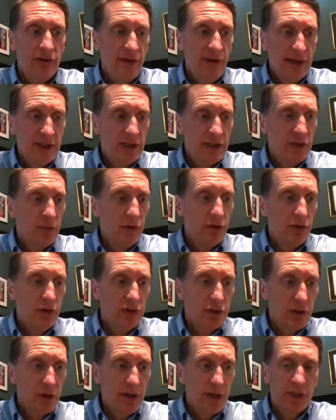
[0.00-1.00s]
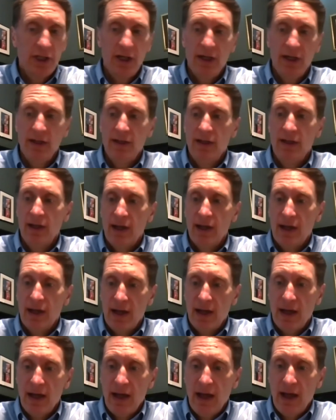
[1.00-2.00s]
vegetable nutrition,
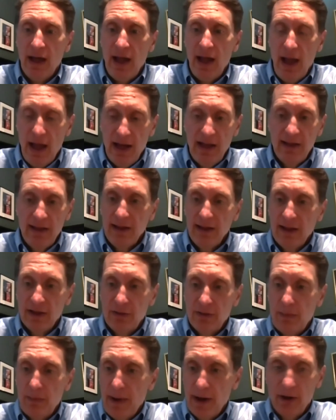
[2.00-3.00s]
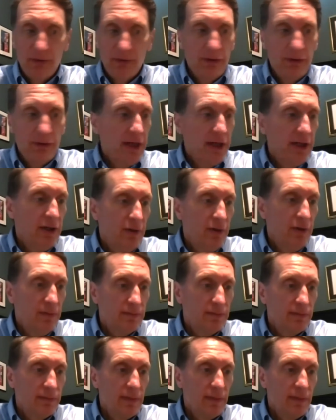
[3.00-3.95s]
anything that's better for you.